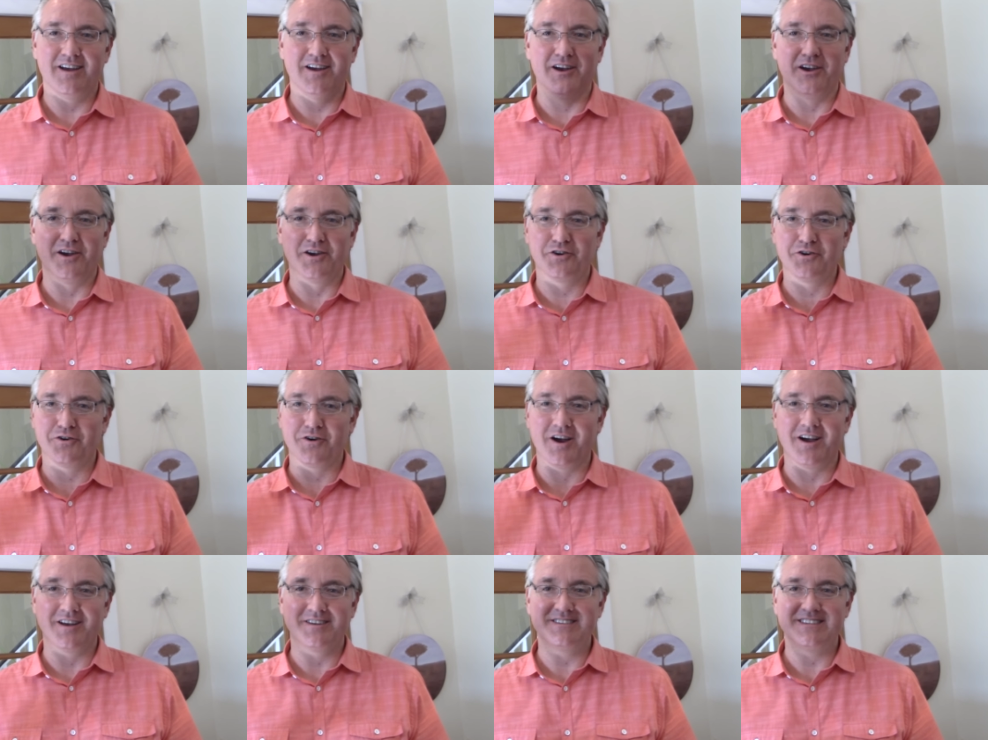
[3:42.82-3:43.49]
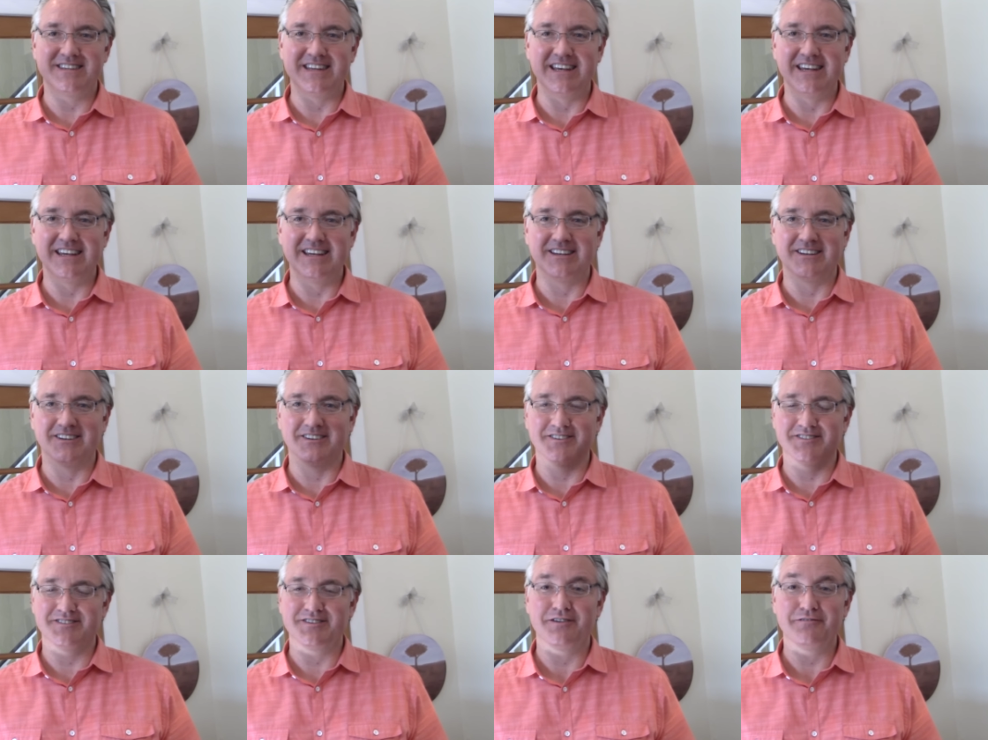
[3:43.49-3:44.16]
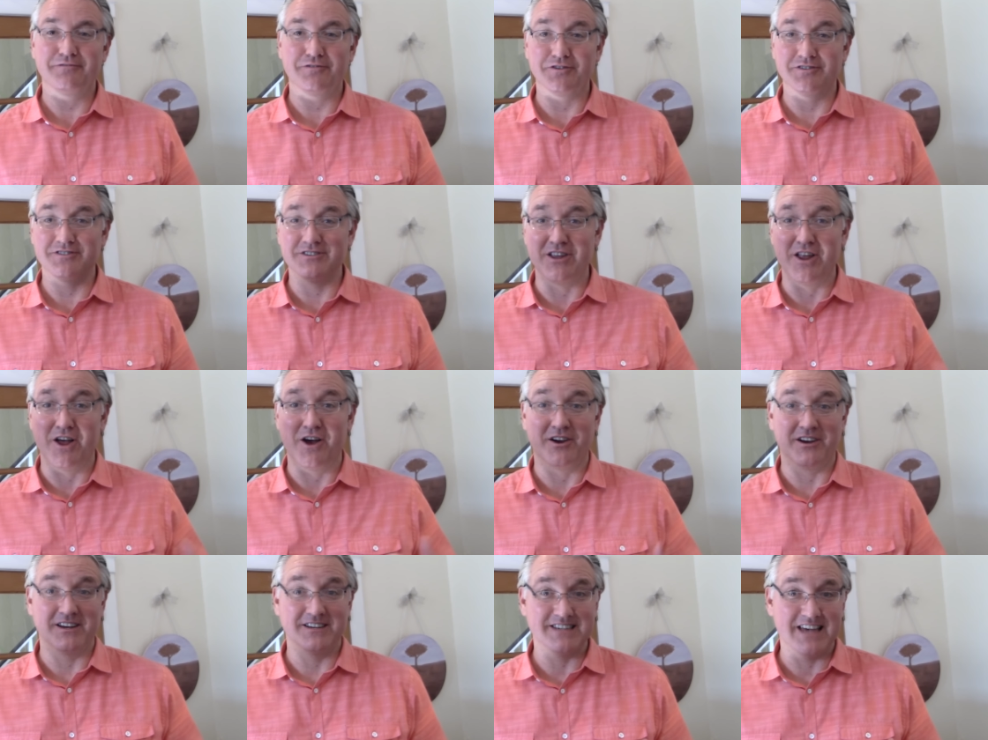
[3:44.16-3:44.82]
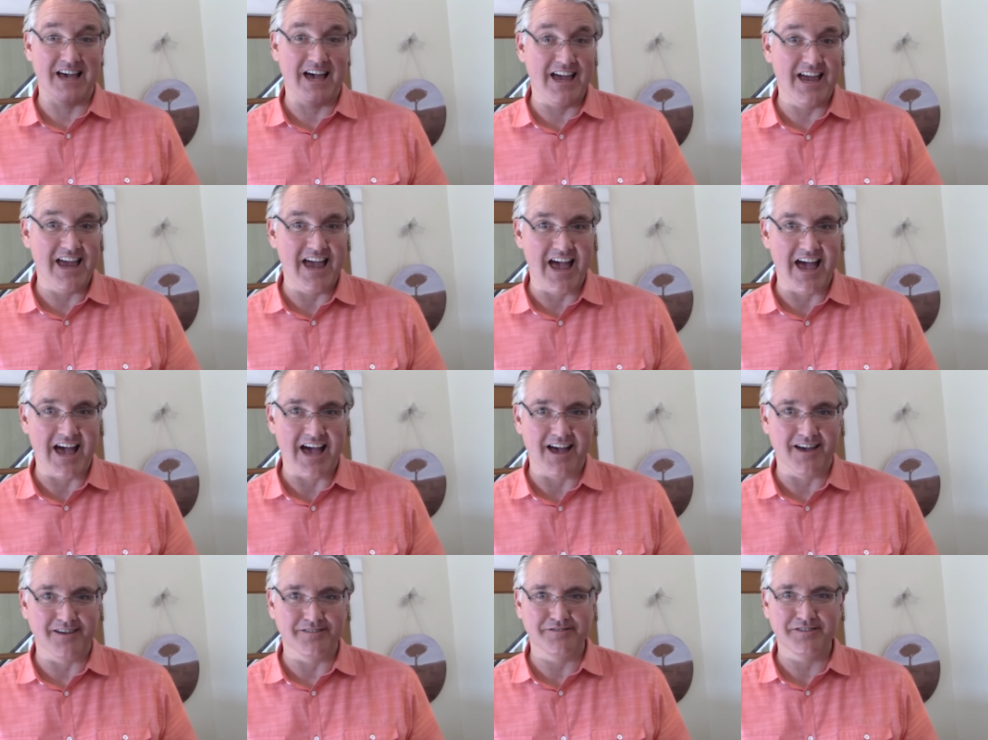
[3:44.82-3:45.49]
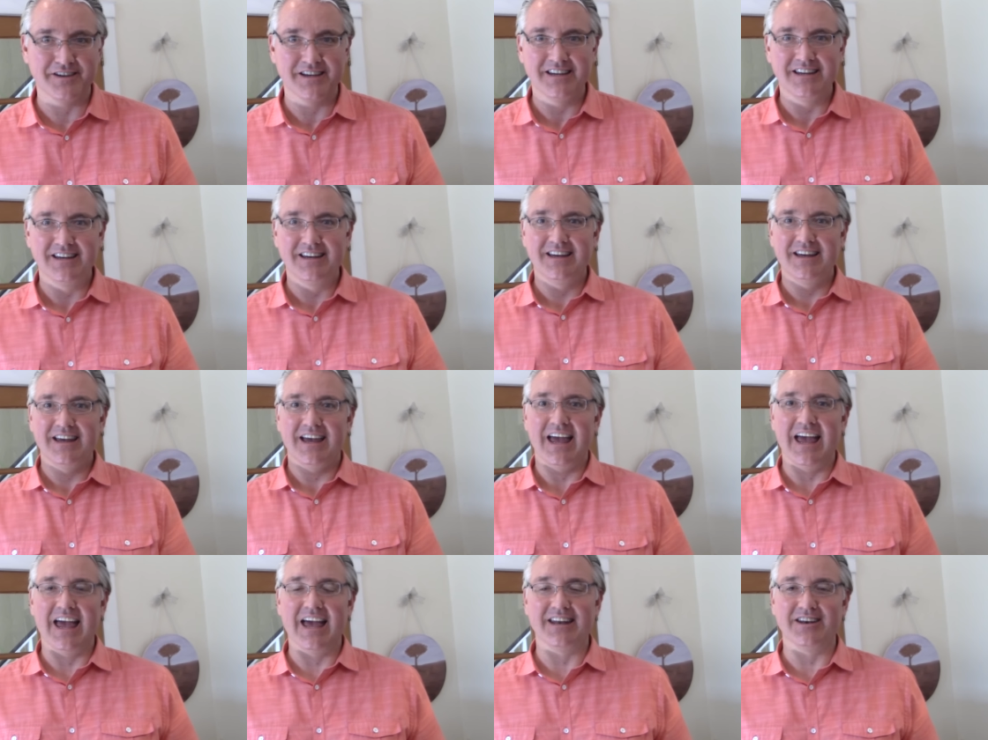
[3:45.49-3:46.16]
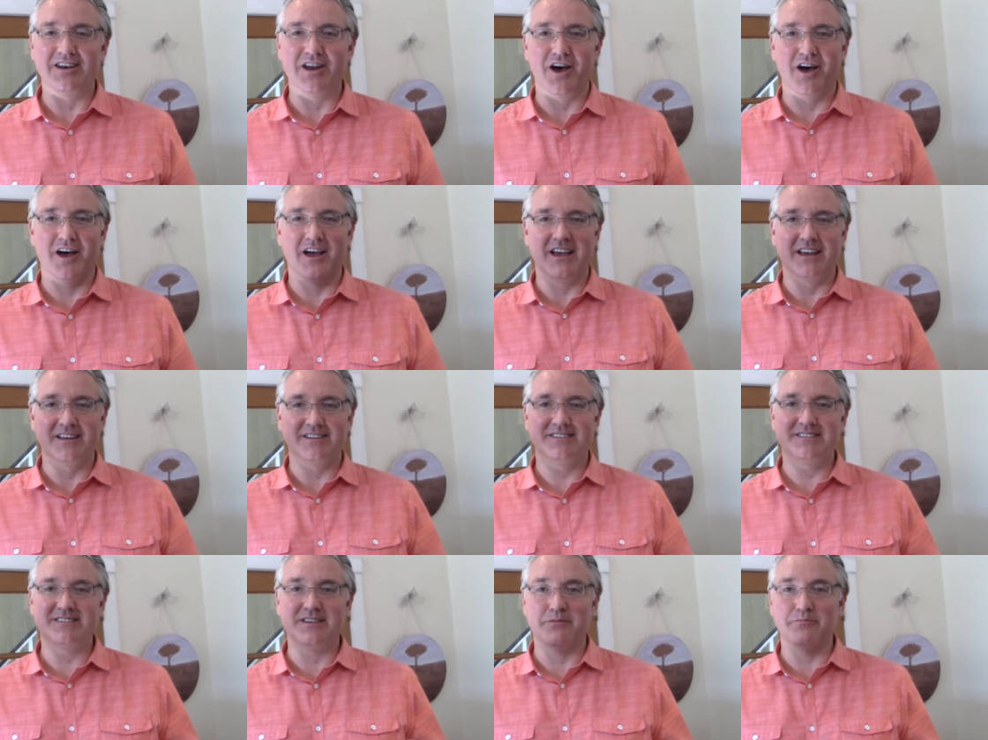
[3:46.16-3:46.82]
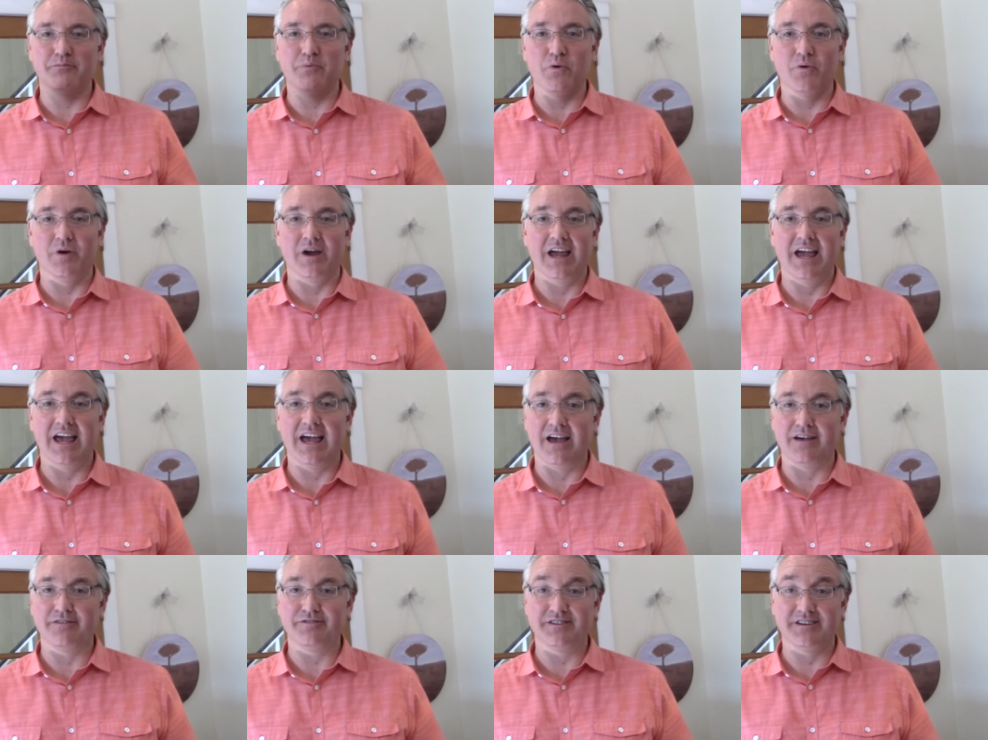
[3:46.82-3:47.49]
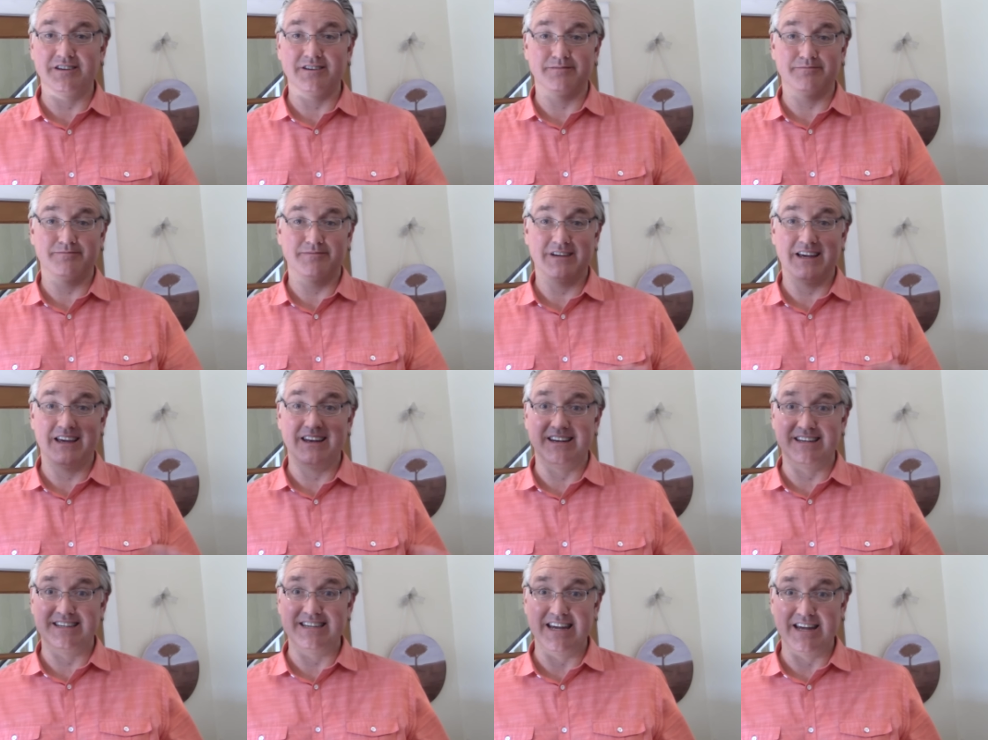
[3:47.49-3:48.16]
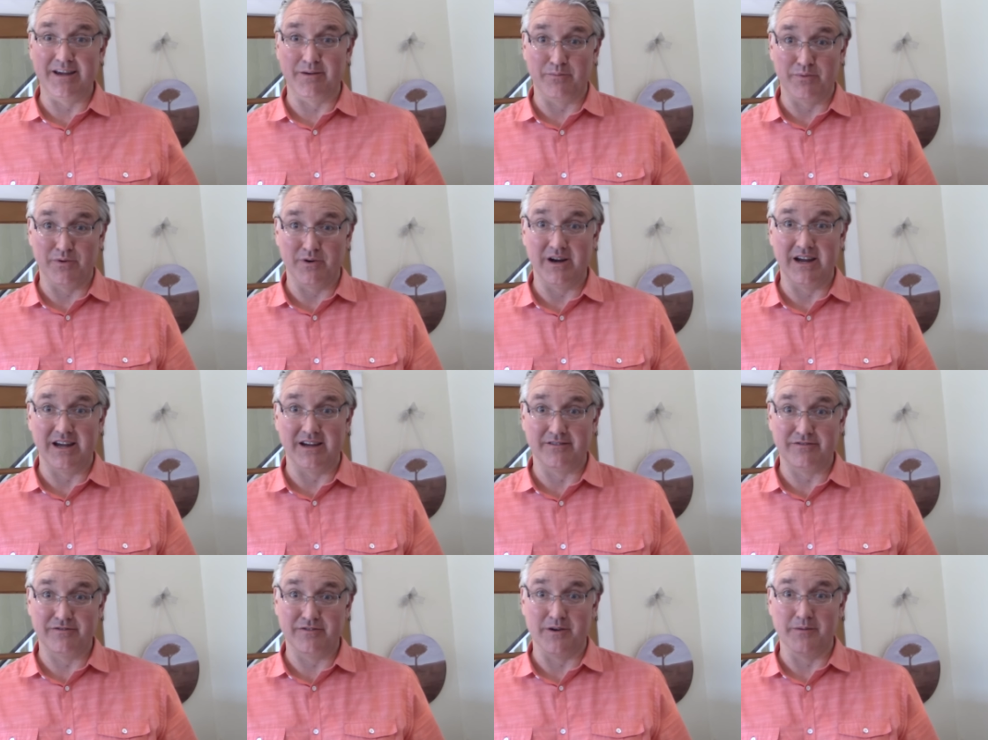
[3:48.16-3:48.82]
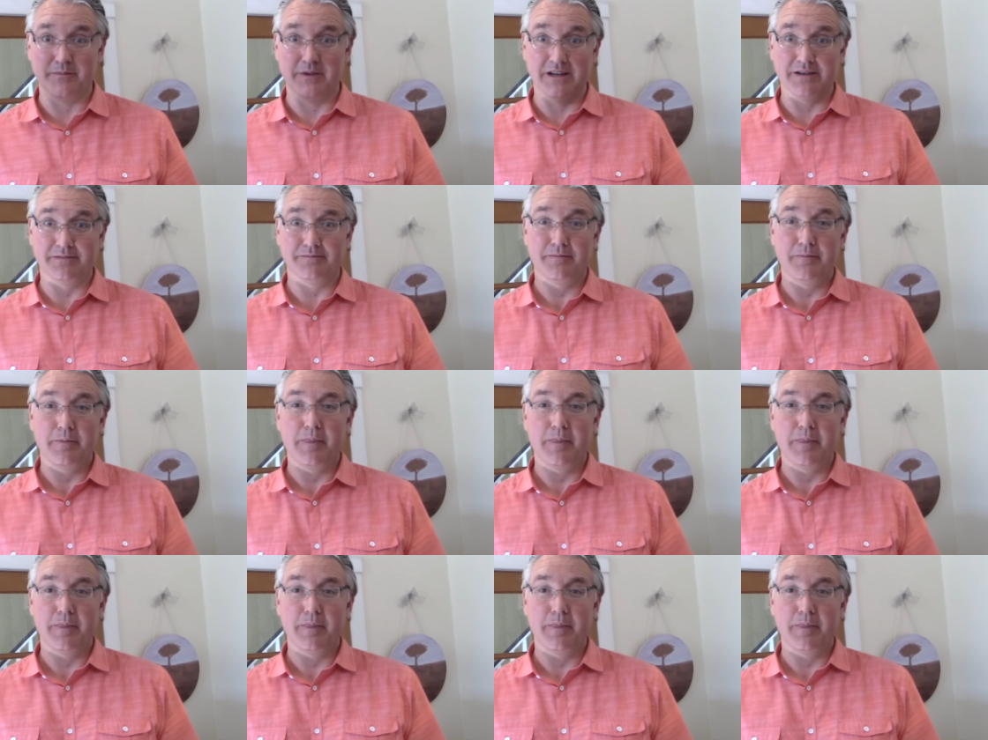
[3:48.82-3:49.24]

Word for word: across the hills for as long as I have and not at some point have to kind of take a break from it?